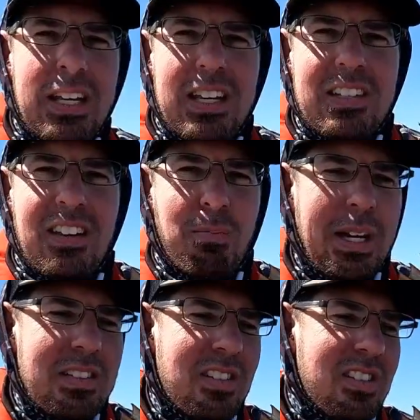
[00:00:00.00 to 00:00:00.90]
pinkies have
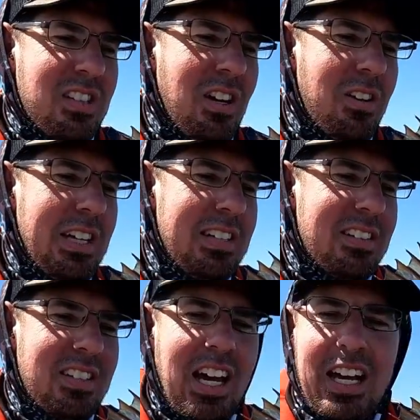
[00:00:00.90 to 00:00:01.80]
been so
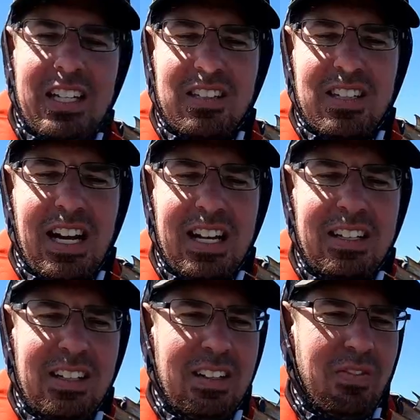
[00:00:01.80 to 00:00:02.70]
entertaining
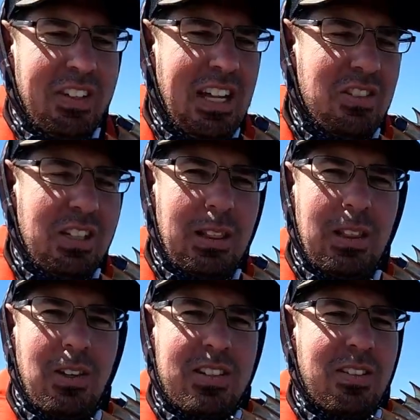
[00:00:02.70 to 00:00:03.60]
today,
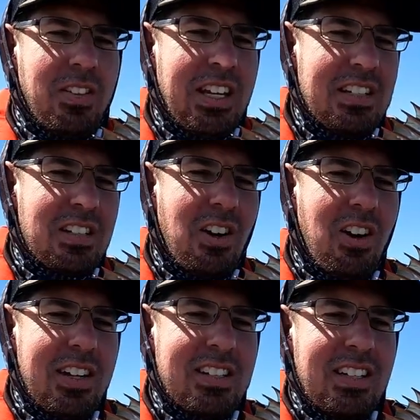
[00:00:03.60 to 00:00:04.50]
catching lots of these
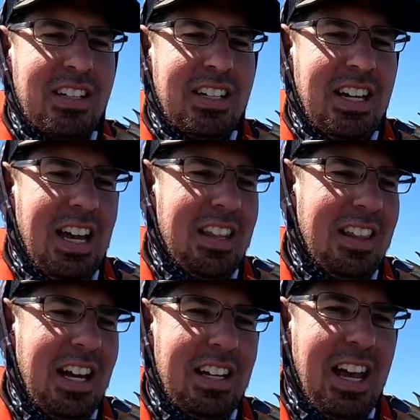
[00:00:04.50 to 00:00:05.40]
guys,
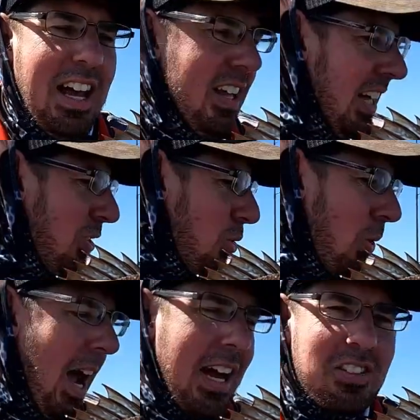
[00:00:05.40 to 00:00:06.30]
and that
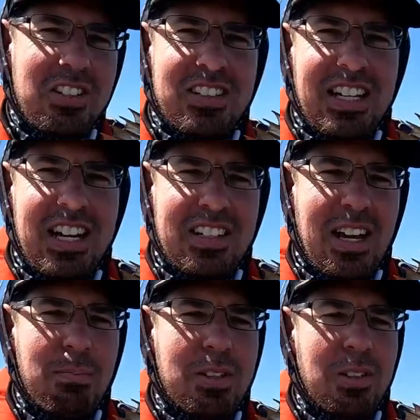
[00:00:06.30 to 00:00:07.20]
drag just starts
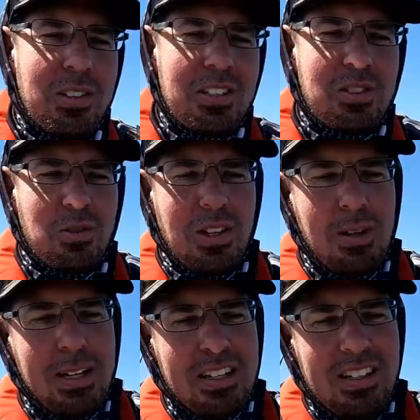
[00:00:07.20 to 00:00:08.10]
absolutely
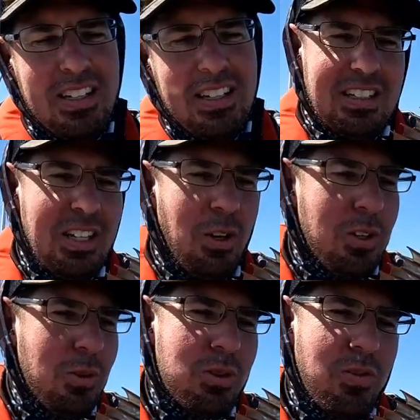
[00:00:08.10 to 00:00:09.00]
screaming. They're
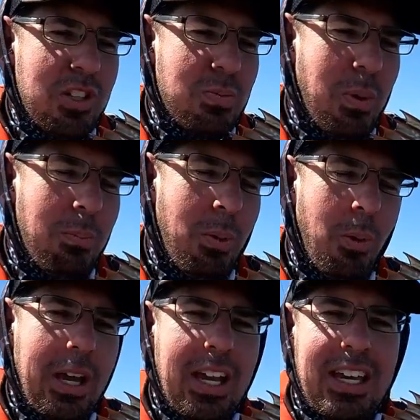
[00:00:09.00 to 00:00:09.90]
not huge fish, but
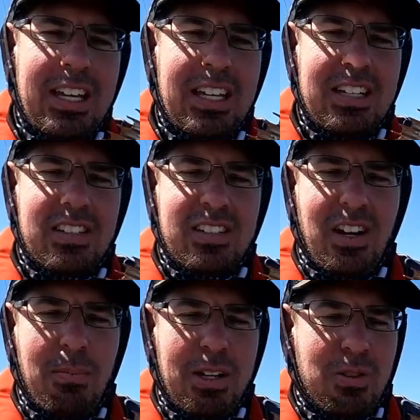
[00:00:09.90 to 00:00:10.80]
boy, it is
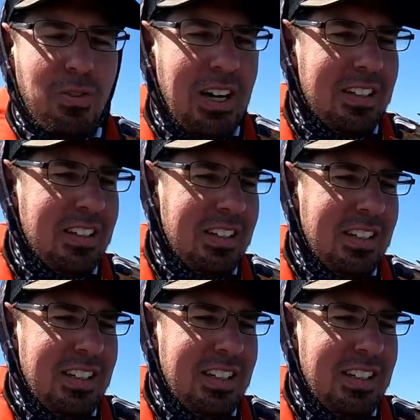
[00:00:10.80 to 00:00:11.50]
so much fun.